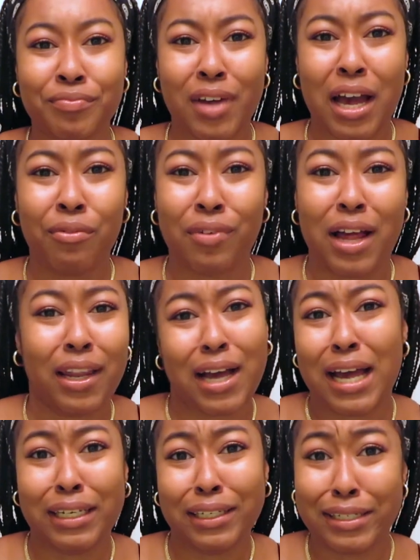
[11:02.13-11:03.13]

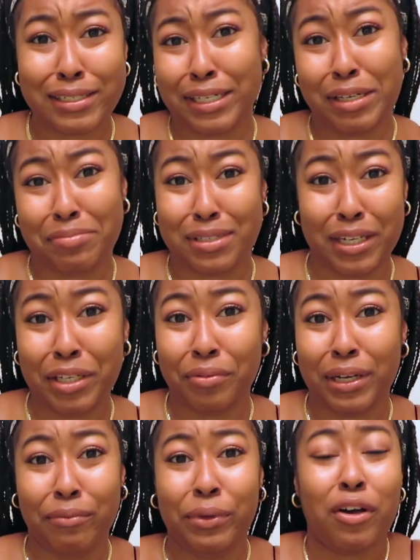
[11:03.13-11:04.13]
I need tips
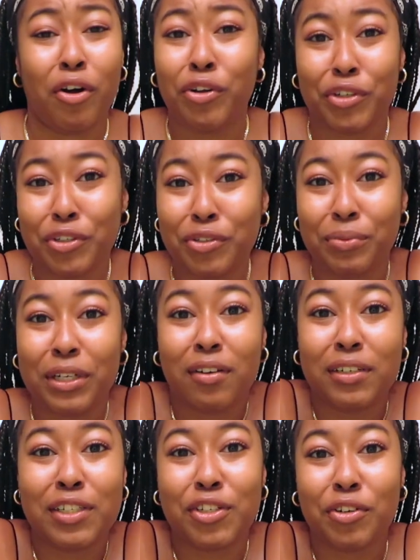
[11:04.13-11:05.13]
anyway. We all do. We all
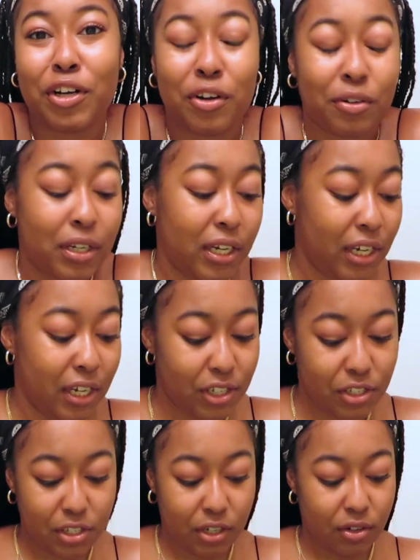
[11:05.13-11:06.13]
need to grow.
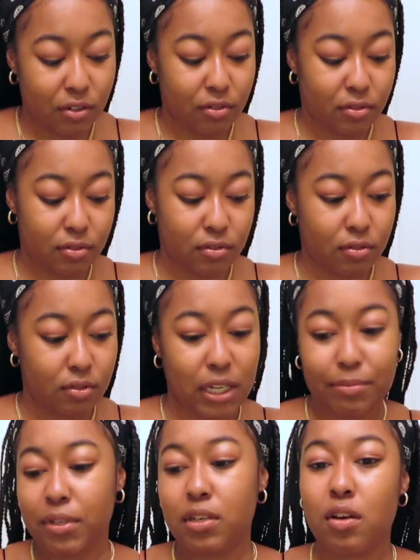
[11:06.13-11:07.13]
So
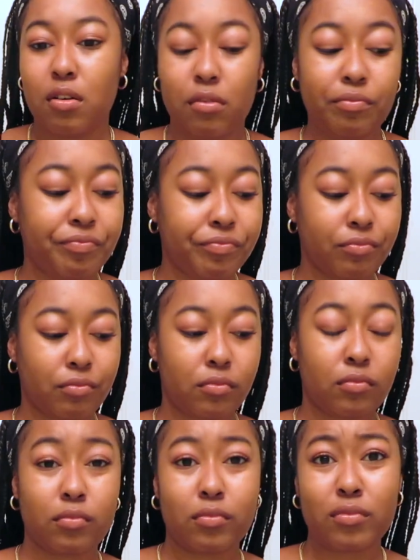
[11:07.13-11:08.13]
let me know.
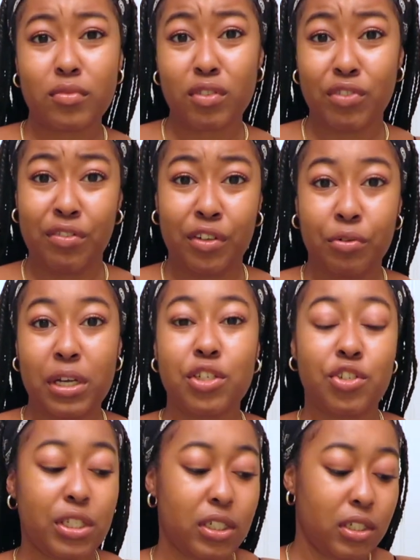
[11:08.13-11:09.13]
Any
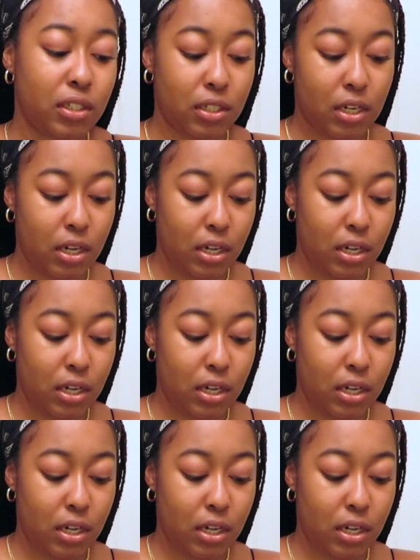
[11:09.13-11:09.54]
questions?